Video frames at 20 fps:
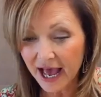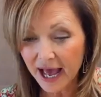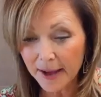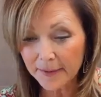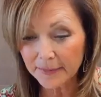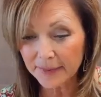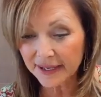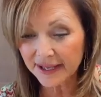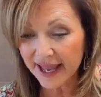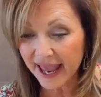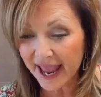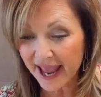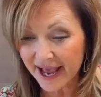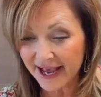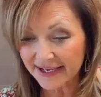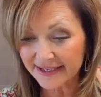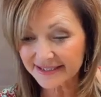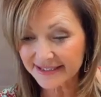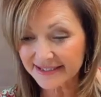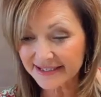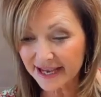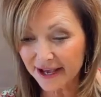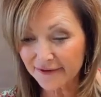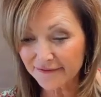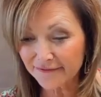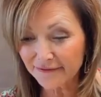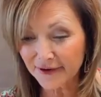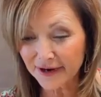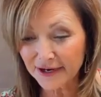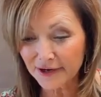Last,
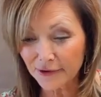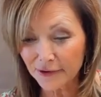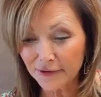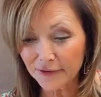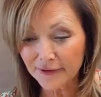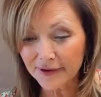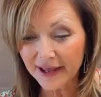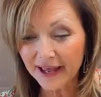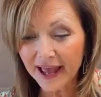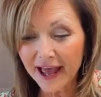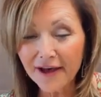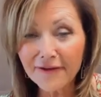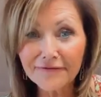Alfredo